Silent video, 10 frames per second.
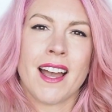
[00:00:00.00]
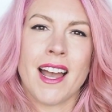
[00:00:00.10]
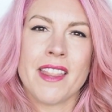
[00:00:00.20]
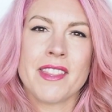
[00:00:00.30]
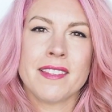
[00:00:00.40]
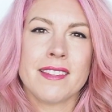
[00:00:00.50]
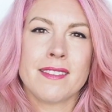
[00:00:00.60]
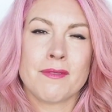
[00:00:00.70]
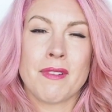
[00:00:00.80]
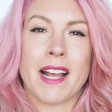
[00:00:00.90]
And this
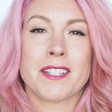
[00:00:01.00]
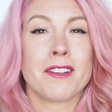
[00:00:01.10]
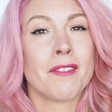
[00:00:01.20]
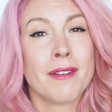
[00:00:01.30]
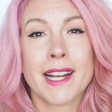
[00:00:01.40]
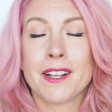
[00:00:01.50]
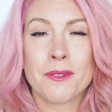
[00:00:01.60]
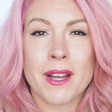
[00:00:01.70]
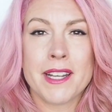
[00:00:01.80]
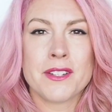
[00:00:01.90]
is actually a really
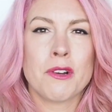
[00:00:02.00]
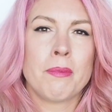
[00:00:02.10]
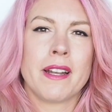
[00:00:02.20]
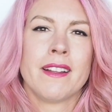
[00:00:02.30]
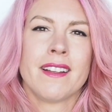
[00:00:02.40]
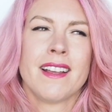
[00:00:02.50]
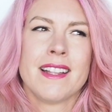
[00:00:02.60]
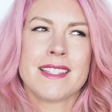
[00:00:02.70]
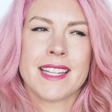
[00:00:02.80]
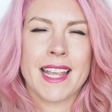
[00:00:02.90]
good way to do it, but
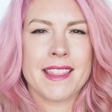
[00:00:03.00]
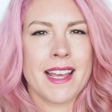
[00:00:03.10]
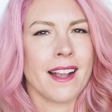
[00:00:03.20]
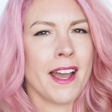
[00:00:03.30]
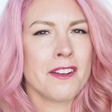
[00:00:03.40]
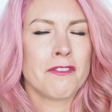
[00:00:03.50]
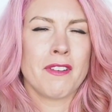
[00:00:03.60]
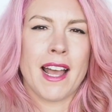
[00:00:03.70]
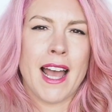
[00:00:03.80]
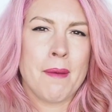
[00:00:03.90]
to get that kind of
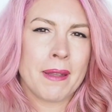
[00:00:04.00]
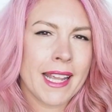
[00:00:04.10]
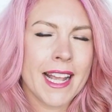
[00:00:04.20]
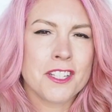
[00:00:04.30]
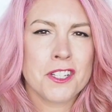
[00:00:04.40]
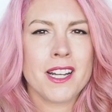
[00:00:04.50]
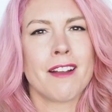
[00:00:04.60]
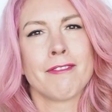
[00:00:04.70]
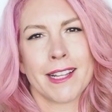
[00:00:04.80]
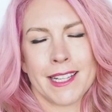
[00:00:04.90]
application, I
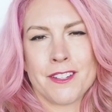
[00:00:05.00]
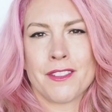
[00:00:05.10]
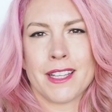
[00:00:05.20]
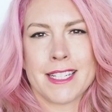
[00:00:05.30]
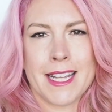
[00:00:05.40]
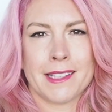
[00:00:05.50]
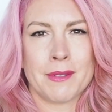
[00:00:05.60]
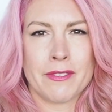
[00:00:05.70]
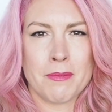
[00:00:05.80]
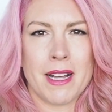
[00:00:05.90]
really do think it takes a
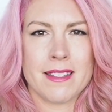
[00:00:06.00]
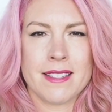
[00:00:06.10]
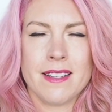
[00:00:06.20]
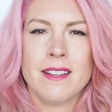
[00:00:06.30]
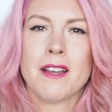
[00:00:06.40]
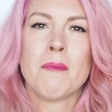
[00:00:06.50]
bit of a master.